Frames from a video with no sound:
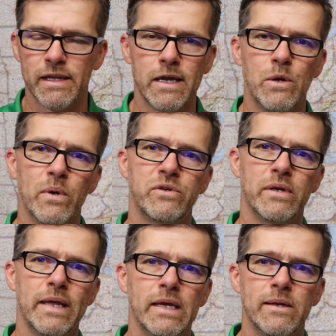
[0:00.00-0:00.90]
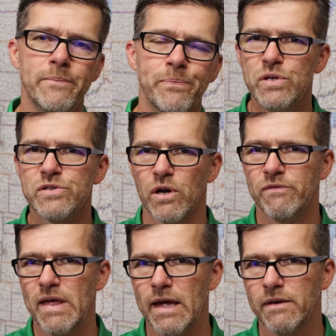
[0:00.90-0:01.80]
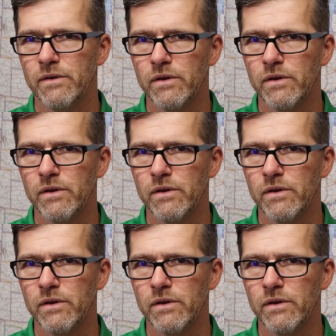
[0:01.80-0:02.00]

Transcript: to tell you what you need. You deserve that.